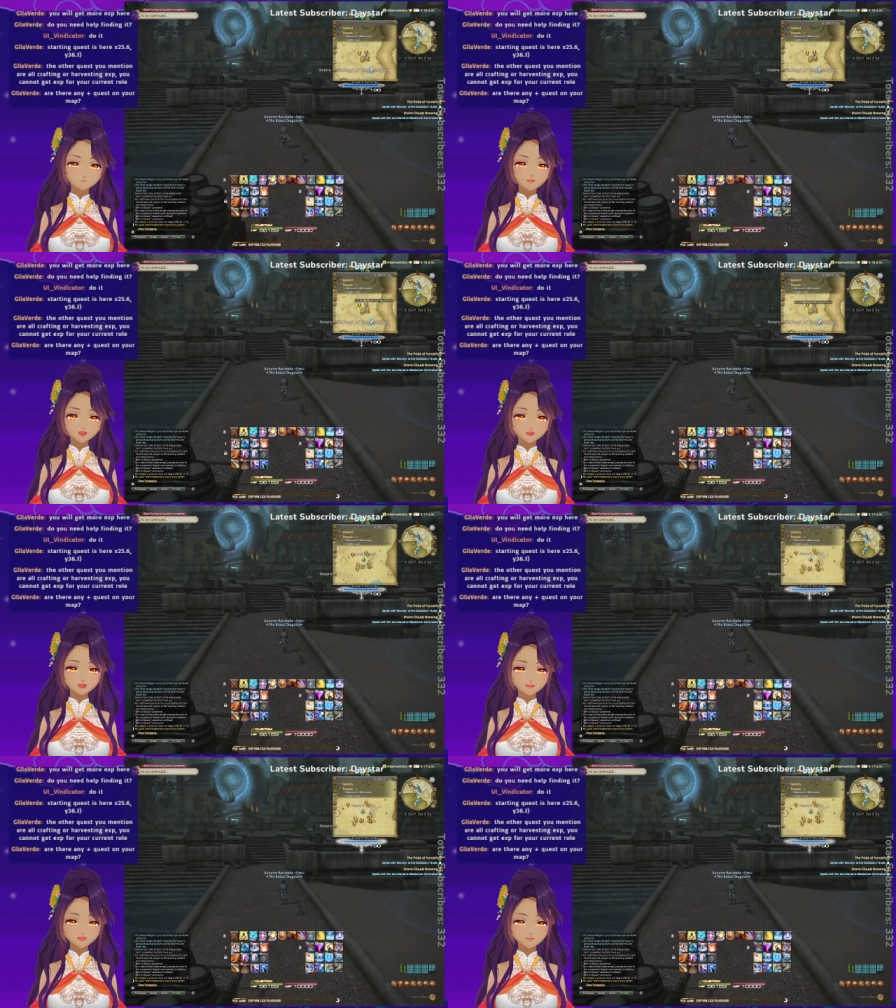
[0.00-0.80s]
I have to go
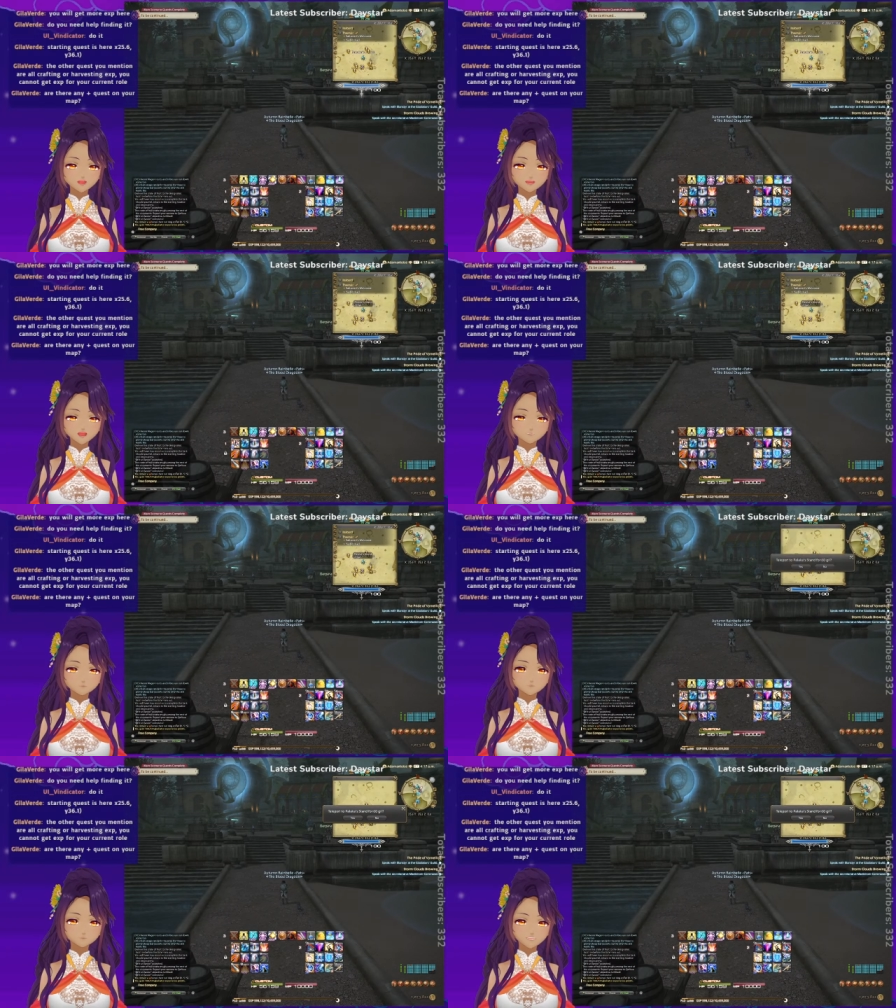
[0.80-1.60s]
back that way.
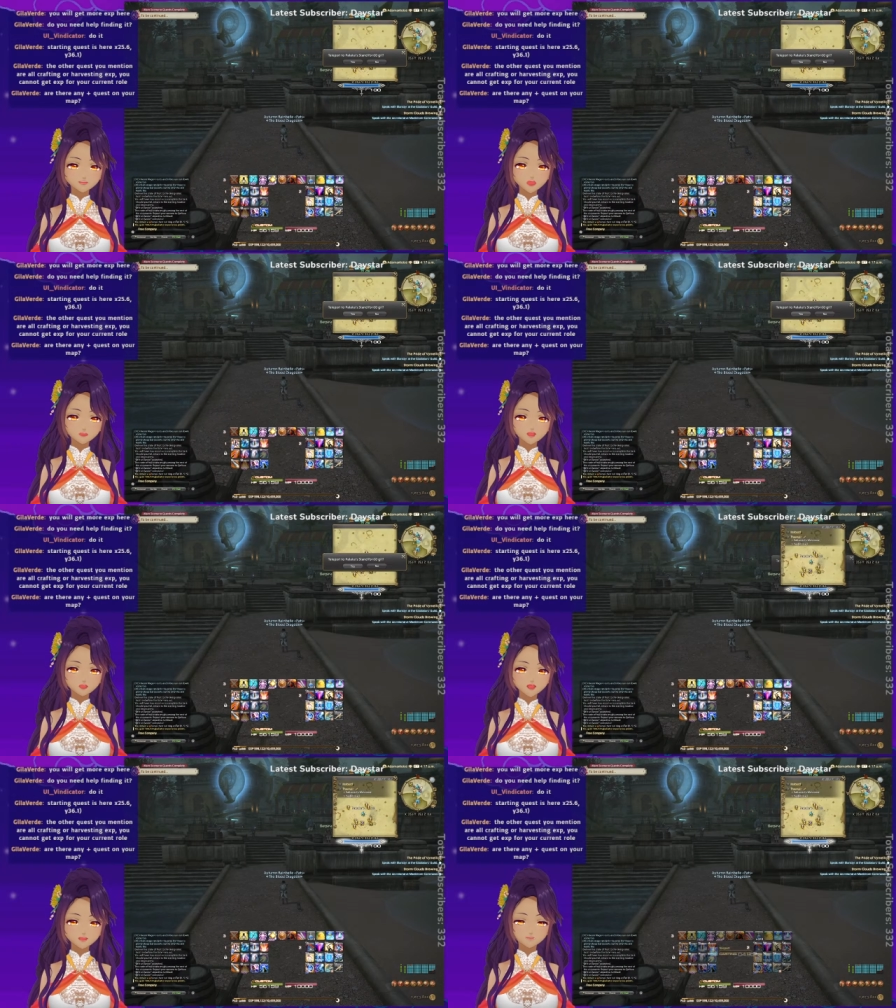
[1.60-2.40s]
Back over the
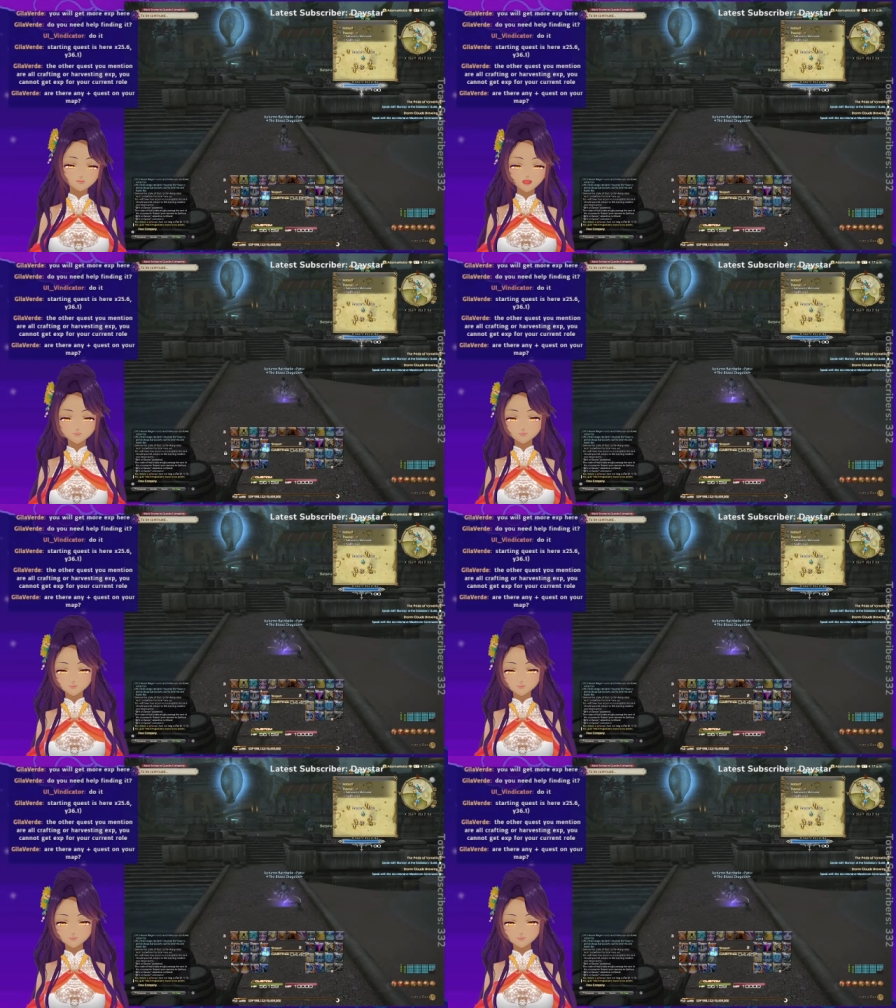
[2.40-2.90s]
Palkastan.